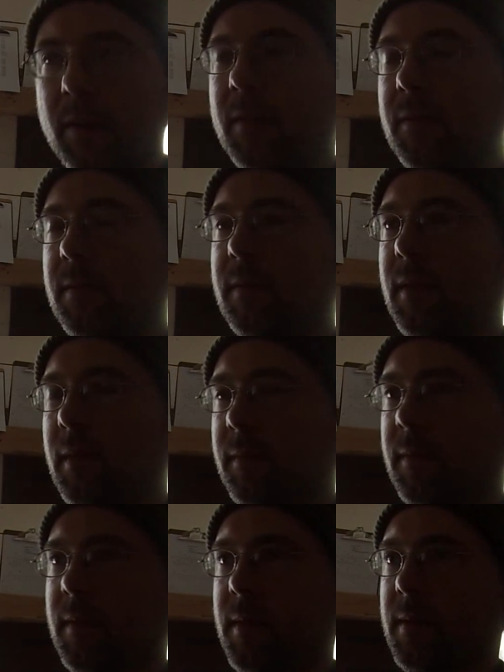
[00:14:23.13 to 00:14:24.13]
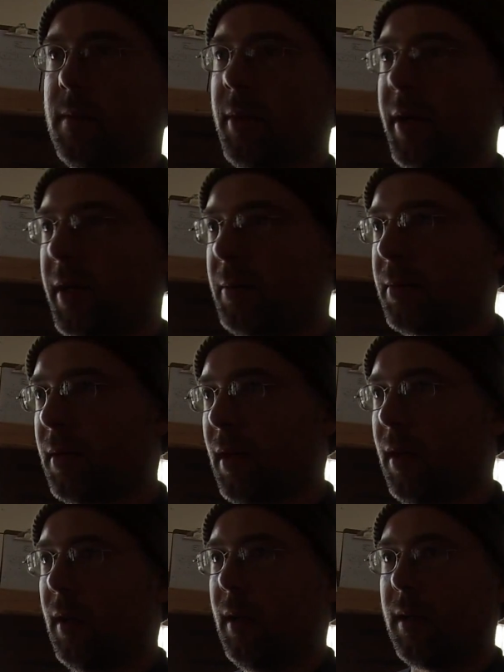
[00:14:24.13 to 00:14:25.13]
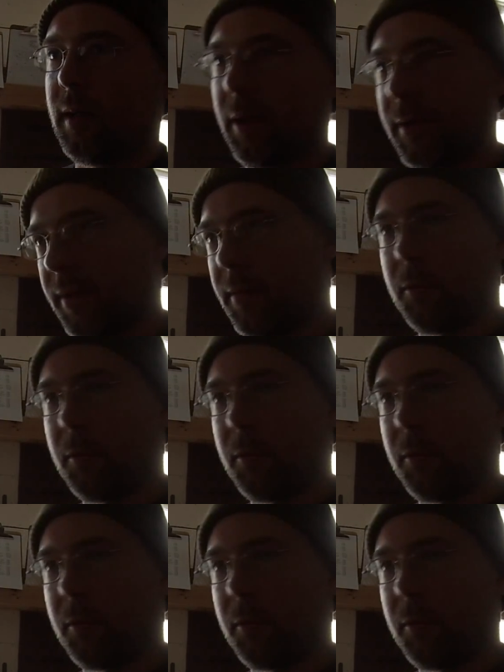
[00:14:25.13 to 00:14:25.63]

of the pipe, and I would have